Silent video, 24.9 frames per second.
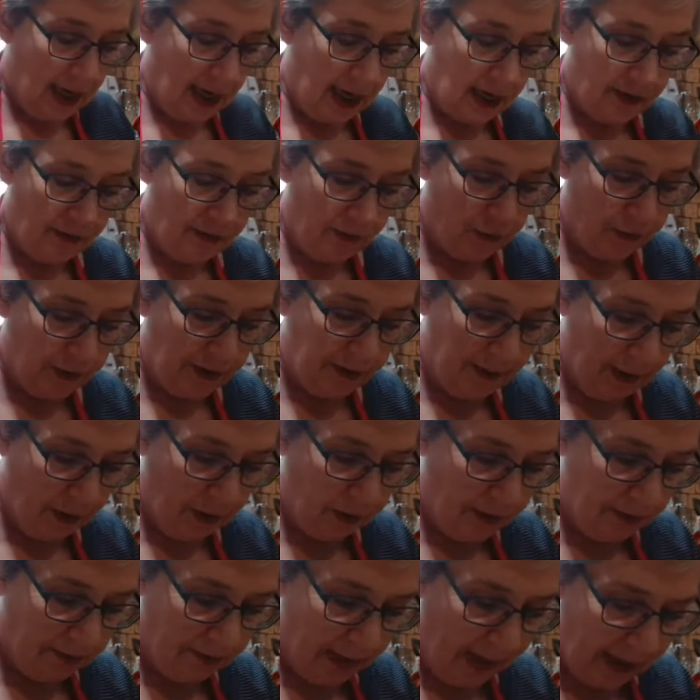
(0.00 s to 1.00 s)
and of course
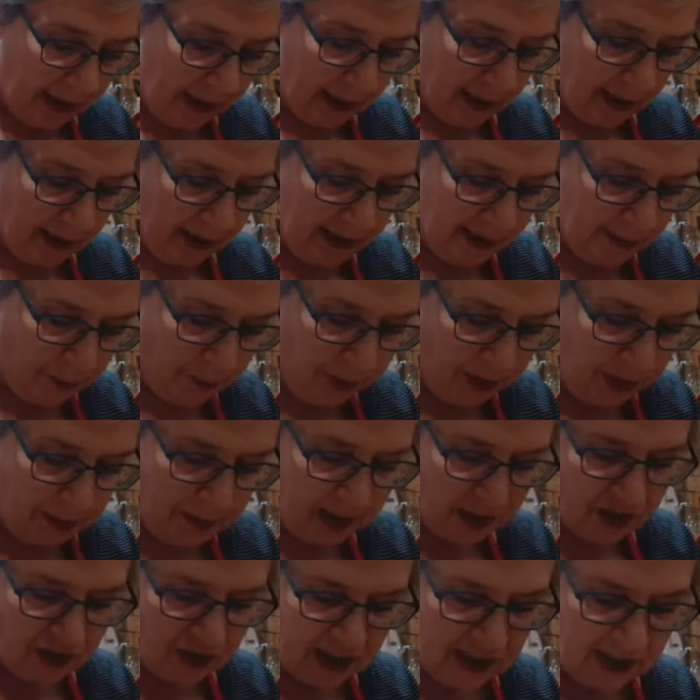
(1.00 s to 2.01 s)
melted butter. It's pretty
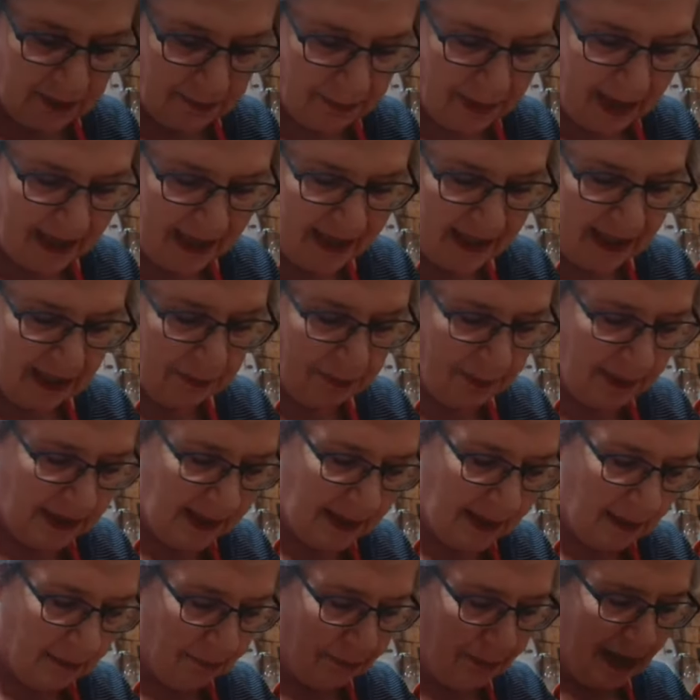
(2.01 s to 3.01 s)
much just a basic
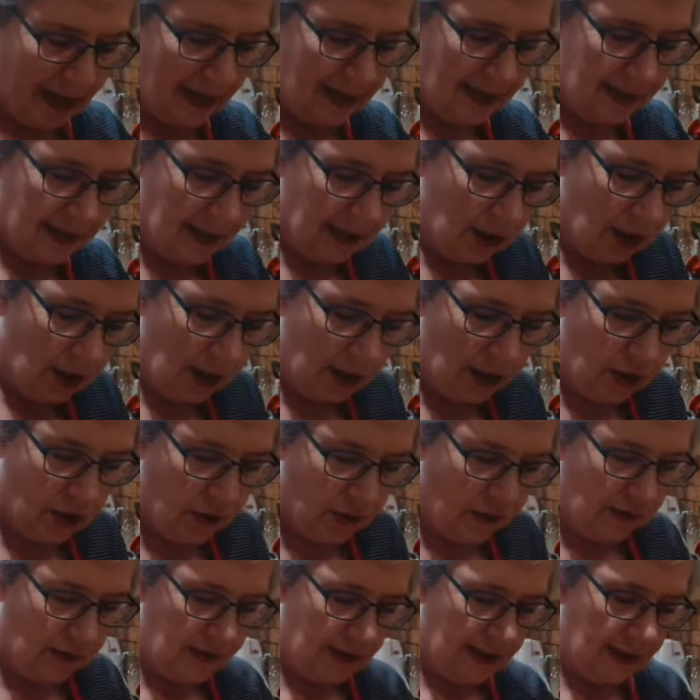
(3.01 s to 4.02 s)
biscuit base that I
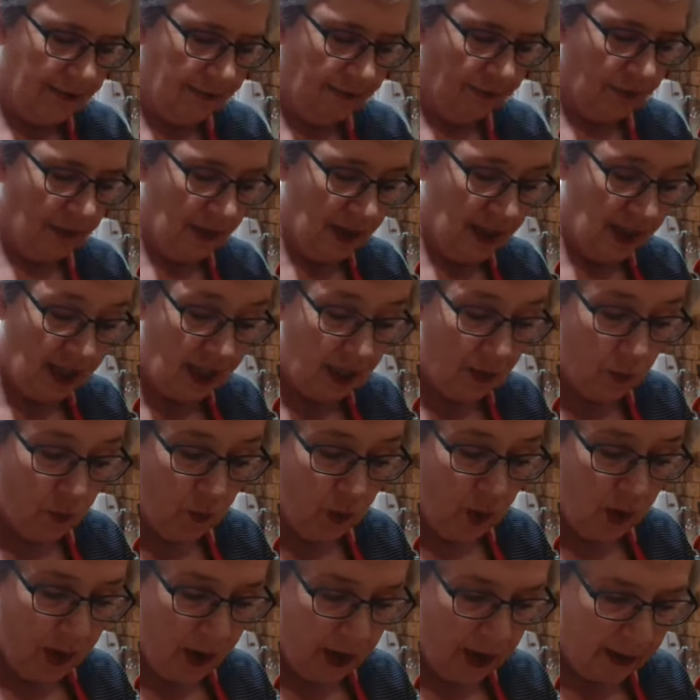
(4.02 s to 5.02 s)
use. It
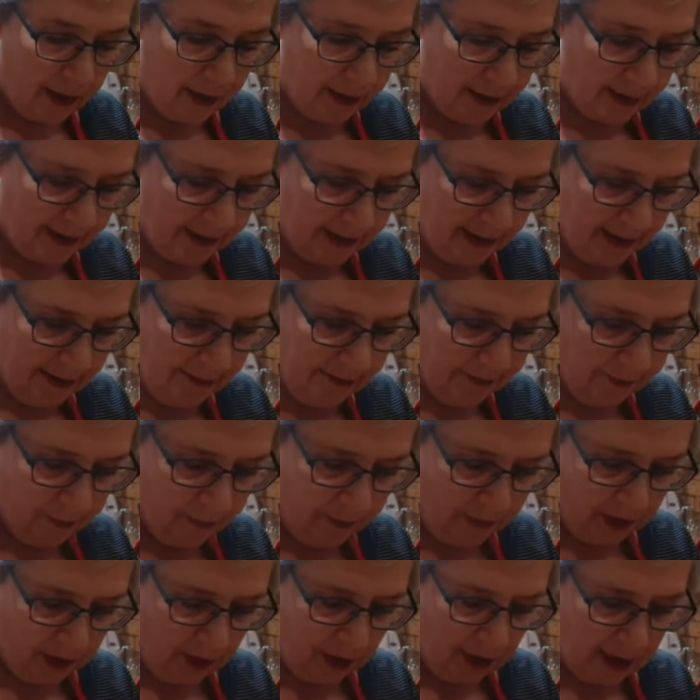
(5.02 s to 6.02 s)
works.
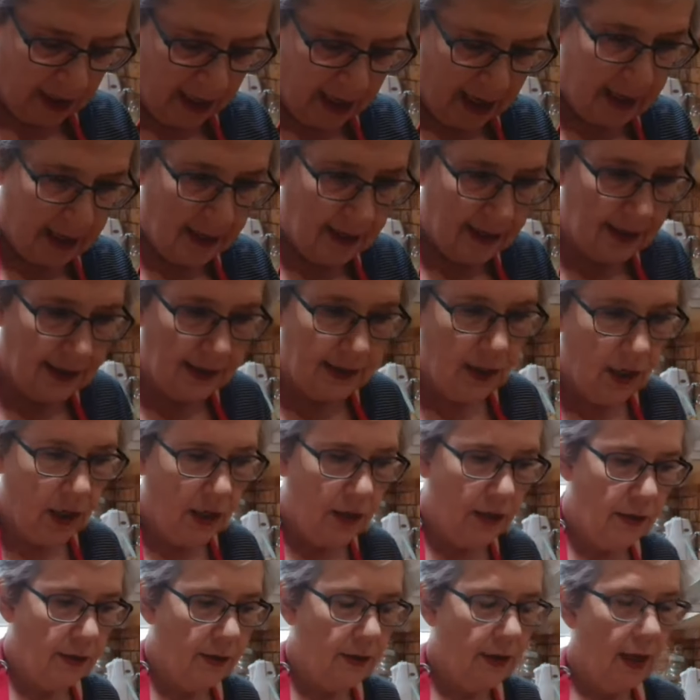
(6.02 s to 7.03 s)
Okay,
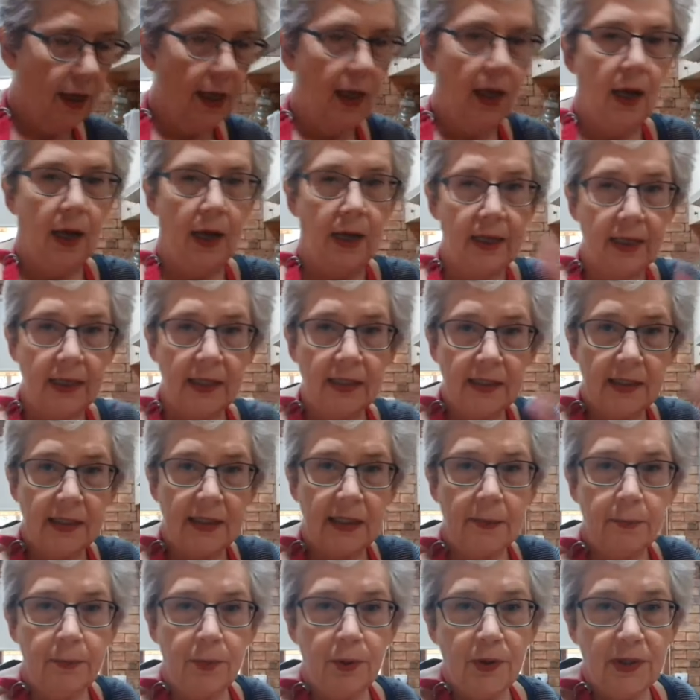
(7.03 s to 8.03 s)
so I need to
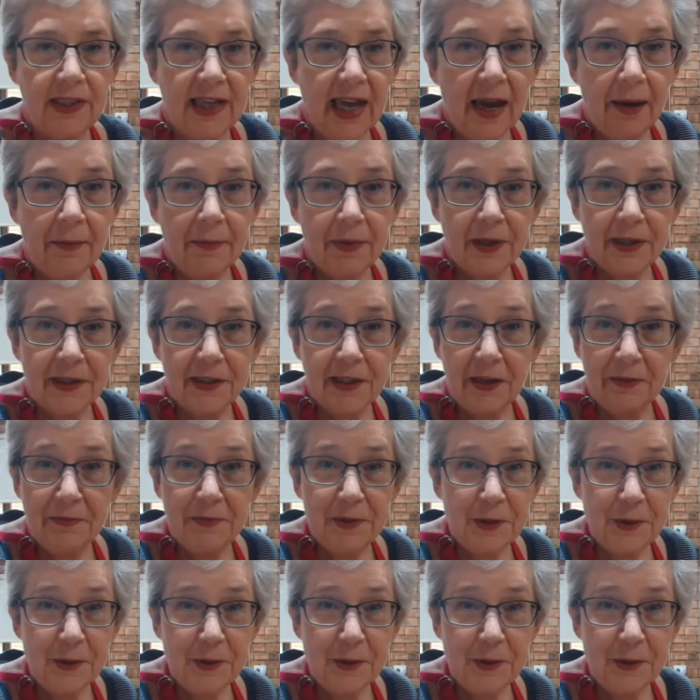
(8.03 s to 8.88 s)
tip you down because I'm